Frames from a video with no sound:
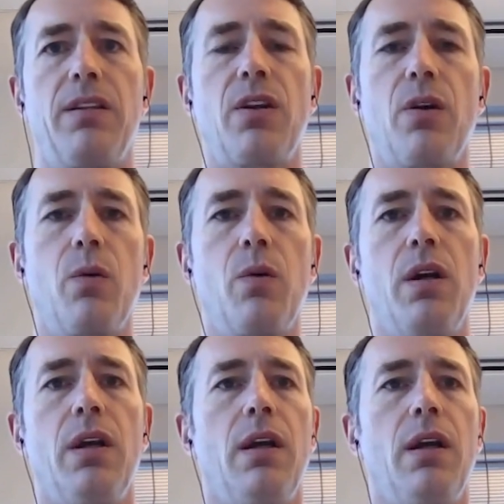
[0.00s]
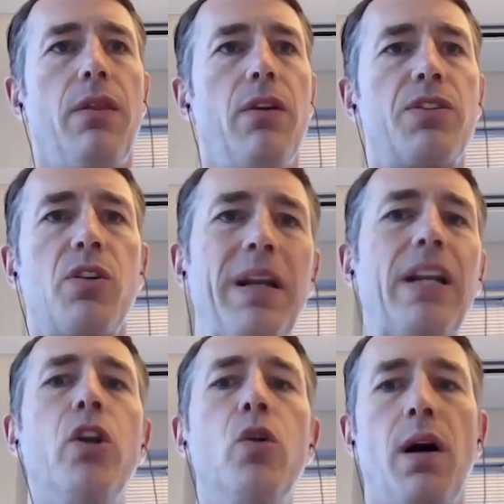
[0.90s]
And so there's so
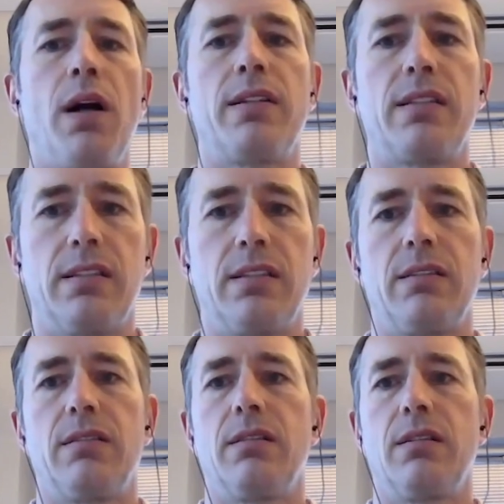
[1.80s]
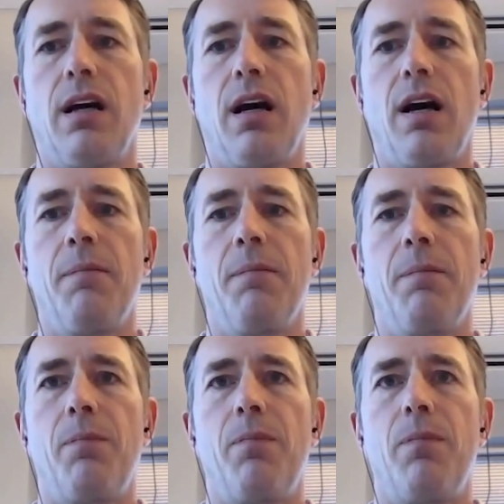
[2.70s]
many nuances
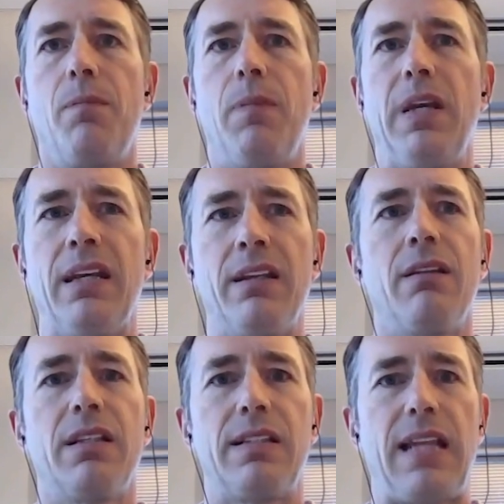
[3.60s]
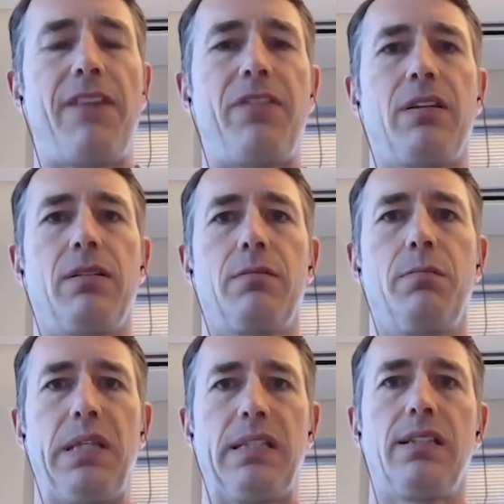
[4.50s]
in the staffing
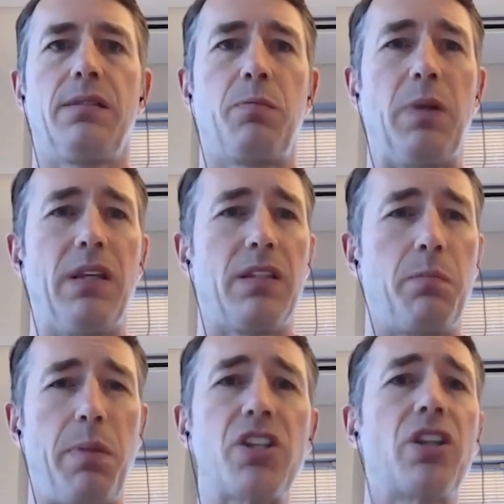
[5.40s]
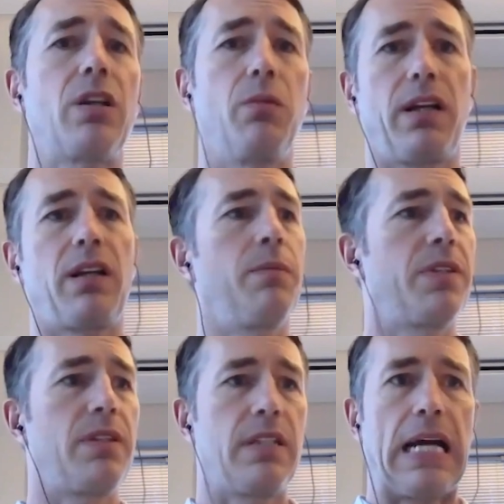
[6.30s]
business, especially when it
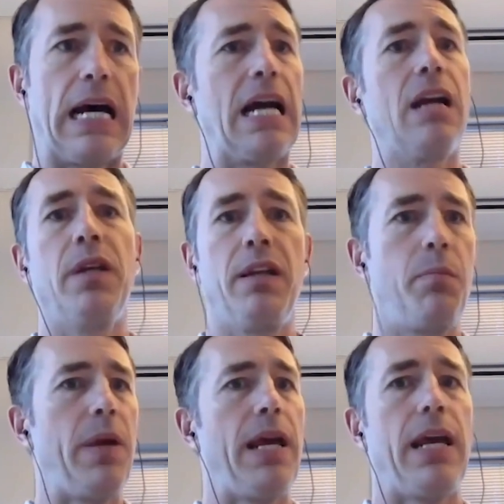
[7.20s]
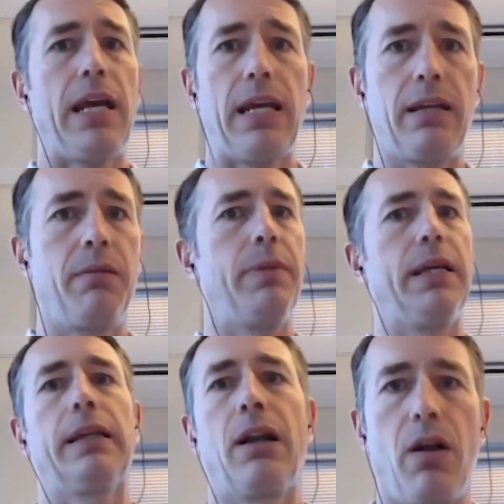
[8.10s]
comes to time and pay and
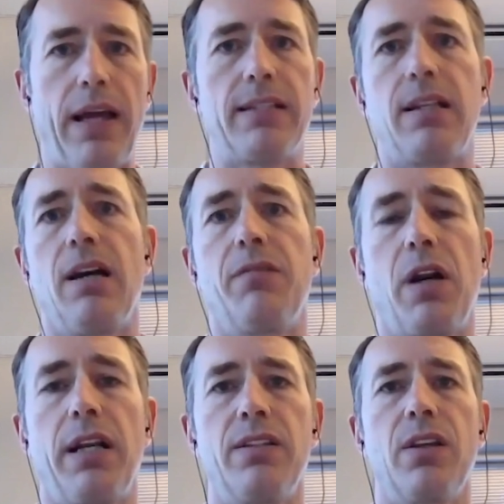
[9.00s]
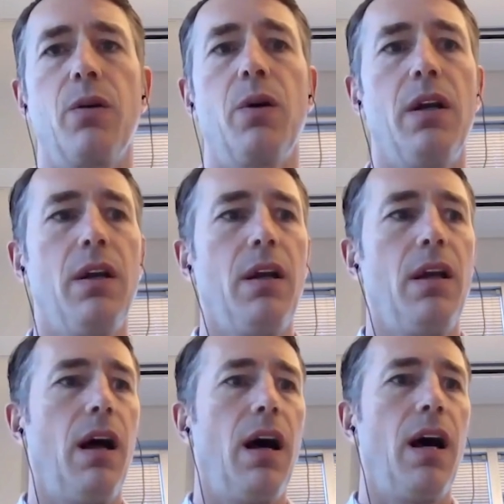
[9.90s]
billing and all that stuff, right? And so
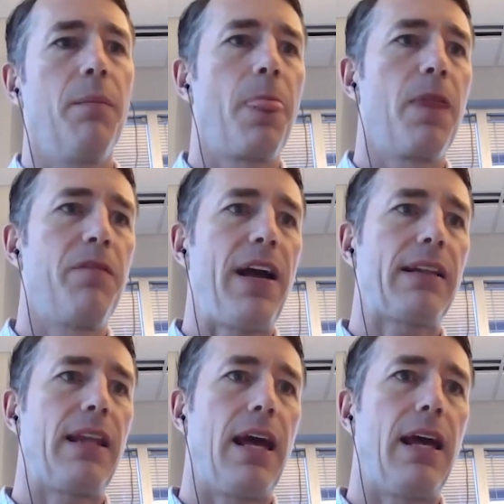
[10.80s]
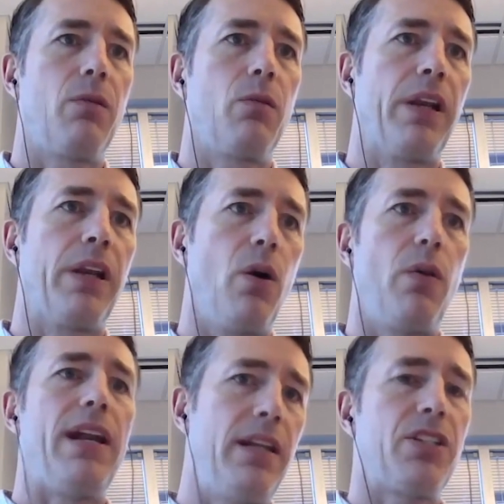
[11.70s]
the fact that we
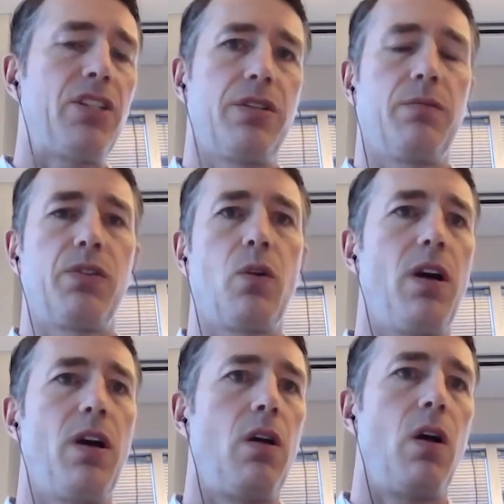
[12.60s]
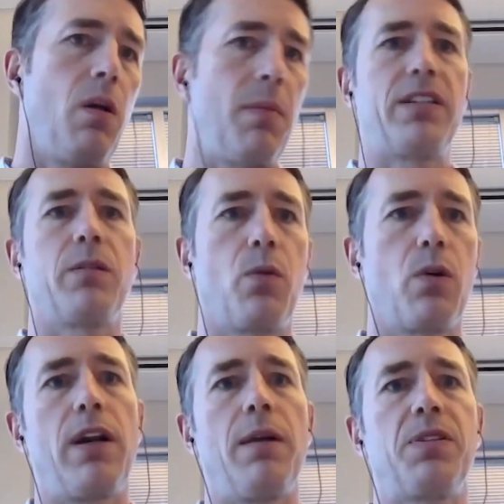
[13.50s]
know that niche so well, all my
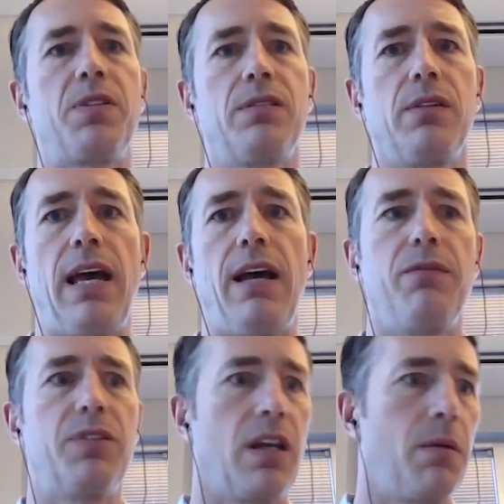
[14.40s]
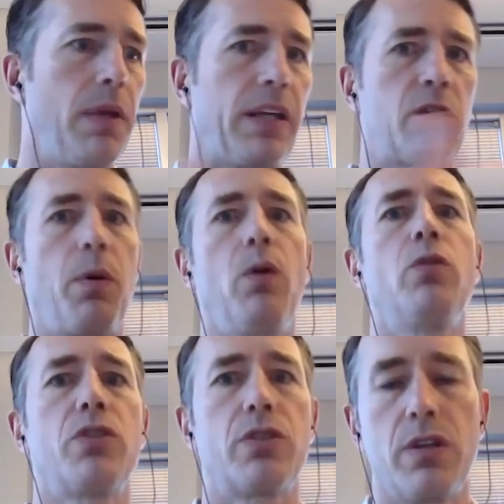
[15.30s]
support reps have some
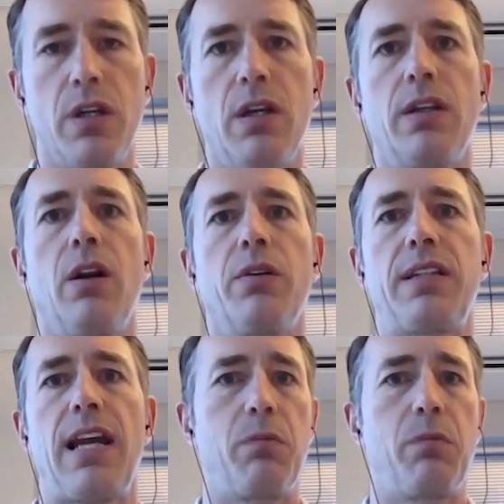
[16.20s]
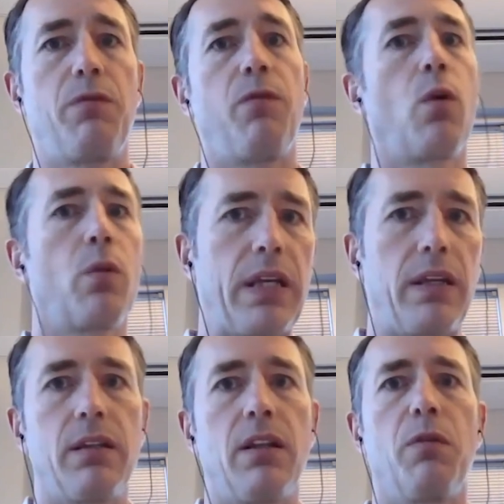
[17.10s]
exposure, to staffing before
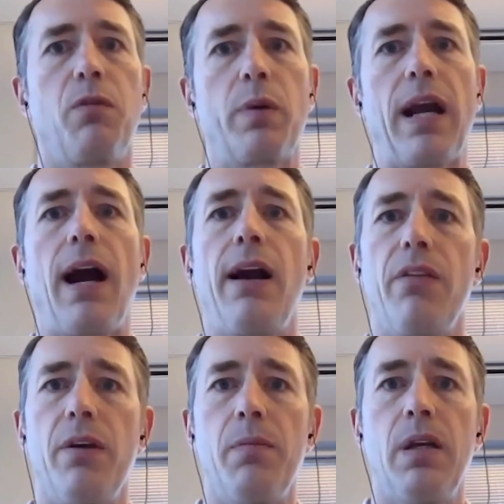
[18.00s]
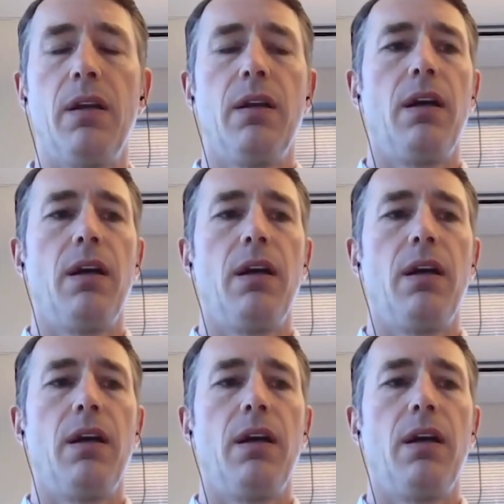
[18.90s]
we hired them.